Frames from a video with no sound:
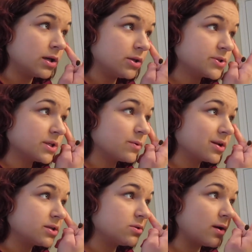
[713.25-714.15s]
using what
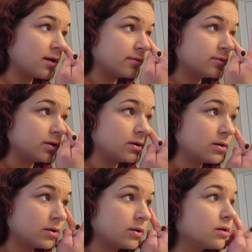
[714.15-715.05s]
I
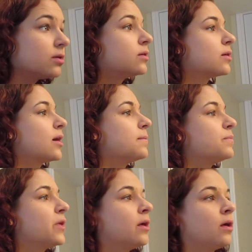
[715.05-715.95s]
do have. Okay.
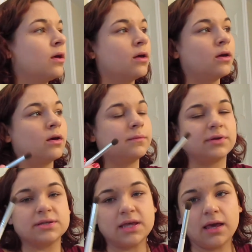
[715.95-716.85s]

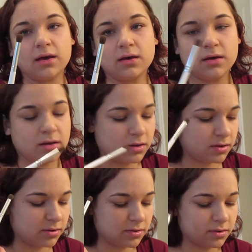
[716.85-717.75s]
And take
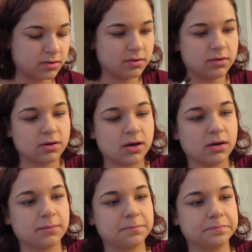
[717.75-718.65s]

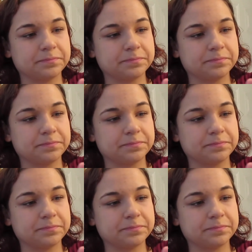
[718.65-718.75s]
um,